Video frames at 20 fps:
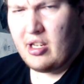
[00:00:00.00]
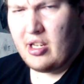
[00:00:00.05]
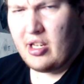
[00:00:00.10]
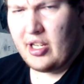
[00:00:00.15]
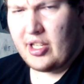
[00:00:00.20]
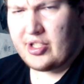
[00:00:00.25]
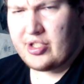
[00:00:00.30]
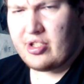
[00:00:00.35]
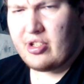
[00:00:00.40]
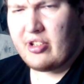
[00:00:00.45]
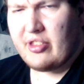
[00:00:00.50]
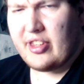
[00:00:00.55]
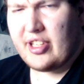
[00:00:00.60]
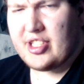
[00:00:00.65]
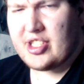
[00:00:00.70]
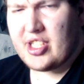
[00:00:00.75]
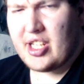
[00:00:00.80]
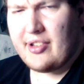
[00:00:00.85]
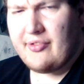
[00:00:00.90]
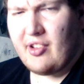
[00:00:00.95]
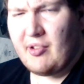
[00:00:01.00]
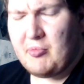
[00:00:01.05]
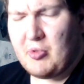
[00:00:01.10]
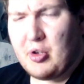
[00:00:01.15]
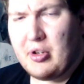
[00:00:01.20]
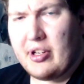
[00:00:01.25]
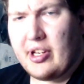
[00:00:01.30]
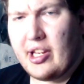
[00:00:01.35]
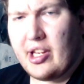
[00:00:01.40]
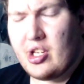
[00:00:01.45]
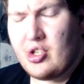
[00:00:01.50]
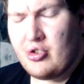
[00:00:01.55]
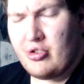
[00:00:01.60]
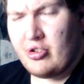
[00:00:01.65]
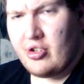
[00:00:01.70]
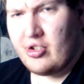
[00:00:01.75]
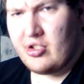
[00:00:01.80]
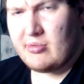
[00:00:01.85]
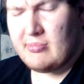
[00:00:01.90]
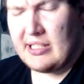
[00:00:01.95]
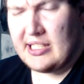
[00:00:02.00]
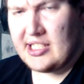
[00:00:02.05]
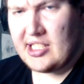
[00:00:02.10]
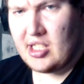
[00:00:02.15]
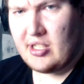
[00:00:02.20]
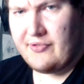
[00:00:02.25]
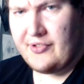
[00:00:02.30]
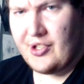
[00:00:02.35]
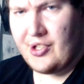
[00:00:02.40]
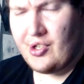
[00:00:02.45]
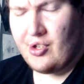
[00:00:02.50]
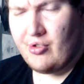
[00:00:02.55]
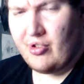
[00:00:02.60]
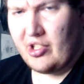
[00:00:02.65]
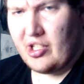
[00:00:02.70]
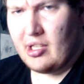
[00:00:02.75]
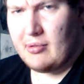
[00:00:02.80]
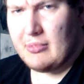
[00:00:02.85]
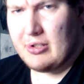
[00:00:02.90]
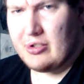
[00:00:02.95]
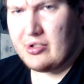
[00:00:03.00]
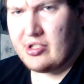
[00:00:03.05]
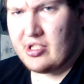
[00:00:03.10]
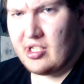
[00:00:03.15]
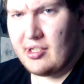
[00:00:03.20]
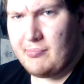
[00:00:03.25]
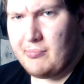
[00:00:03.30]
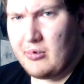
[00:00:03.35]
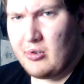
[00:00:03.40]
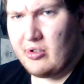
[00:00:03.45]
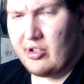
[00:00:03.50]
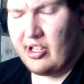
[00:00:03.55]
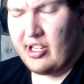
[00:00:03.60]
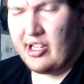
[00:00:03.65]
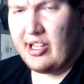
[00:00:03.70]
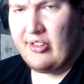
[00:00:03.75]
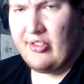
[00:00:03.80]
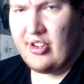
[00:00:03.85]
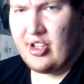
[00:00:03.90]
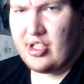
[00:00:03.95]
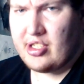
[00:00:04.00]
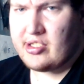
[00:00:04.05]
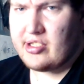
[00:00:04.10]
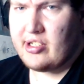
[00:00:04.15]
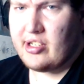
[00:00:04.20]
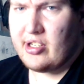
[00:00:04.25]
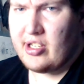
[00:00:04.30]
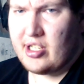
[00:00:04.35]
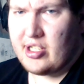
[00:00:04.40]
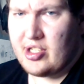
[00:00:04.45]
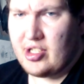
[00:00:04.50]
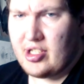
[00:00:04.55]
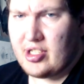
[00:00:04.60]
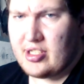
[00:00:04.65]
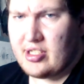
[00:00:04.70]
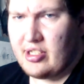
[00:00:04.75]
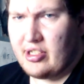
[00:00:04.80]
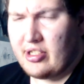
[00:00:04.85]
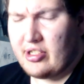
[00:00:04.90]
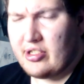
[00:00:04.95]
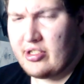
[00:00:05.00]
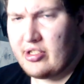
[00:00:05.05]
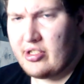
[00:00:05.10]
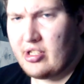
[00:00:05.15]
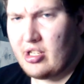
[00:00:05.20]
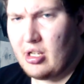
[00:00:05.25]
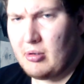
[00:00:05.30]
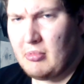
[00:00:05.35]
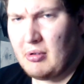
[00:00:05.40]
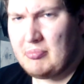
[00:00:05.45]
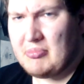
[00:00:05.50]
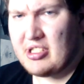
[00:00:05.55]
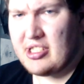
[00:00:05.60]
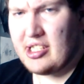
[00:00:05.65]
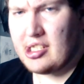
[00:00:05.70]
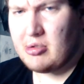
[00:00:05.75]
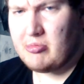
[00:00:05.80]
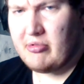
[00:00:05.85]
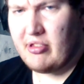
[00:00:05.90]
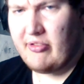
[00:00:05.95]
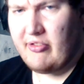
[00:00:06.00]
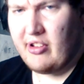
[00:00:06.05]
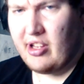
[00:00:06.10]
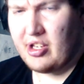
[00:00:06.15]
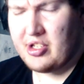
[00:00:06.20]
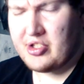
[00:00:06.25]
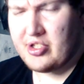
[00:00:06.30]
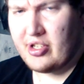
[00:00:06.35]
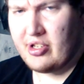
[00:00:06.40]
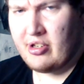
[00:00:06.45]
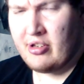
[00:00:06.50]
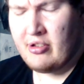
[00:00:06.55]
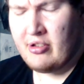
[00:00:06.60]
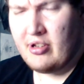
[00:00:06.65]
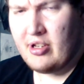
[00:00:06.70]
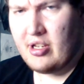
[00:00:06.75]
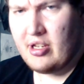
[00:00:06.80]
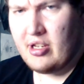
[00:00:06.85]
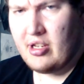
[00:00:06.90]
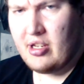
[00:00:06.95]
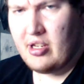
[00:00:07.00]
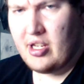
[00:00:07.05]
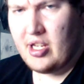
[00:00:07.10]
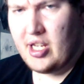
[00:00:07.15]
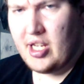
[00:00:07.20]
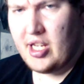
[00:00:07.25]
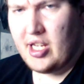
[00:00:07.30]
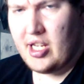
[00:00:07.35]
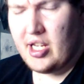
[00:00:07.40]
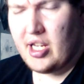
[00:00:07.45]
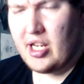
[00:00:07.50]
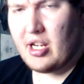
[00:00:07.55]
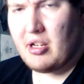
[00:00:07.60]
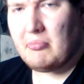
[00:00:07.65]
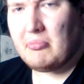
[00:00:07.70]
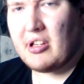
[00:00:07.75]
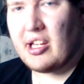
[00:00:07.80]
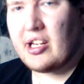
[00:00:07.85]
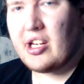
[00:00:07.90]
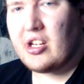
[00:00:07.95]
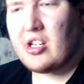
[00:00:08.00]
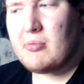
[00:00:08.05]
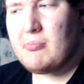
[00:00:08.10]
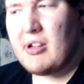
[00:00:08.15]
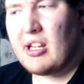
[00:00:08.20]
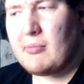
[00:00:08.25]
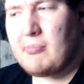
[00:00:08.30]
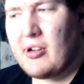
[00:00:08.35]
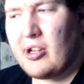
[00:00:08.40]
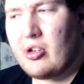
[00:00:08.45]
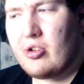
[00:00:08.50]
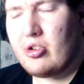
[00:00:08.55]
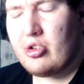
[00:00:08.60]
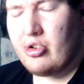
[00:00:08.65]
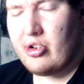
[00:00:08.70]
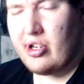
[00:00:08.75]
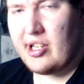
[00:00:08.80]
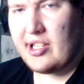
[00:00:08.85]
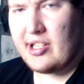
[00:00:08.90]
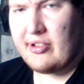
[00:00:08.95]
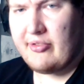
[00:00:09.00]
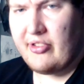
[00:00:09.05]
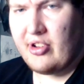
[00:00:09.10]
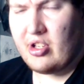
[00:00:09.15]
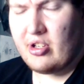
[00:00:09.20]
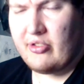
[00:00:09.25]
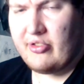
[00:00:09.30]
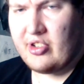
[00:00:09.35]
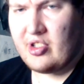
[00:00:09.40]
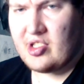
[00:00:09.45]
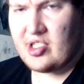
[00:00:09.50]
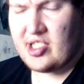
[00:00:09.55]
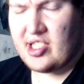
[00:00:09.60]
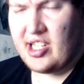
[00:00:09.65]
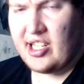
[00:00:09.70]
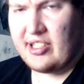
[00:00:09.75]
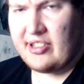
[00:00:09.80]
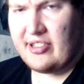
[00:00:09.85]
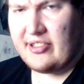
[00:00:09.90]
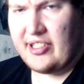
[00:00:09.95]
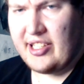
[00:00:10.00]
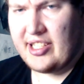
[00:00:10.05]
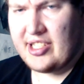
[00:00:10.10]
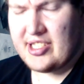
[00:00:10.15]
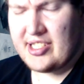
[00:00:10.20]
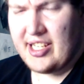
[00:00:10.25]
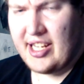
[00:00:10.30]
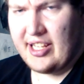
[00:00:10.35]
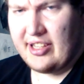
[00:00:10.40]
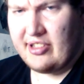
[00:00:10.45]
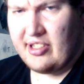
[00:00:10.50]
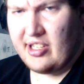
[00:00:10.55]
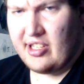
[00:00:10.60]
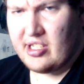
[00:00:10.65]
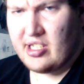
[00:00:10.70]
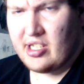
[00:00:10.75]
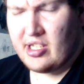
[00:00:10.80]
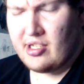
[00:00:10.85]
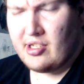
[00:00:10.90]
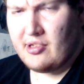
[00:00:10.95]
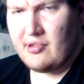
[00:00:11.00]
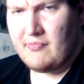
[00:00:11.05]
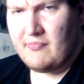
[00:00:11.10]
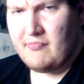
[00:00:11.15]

And to start things off, I'm going to introduce myself to newcomers. I'm born high-functioning autistic, I'm obsessed with fiction, and I'm planning to make my own creative universe like the late Stanley did.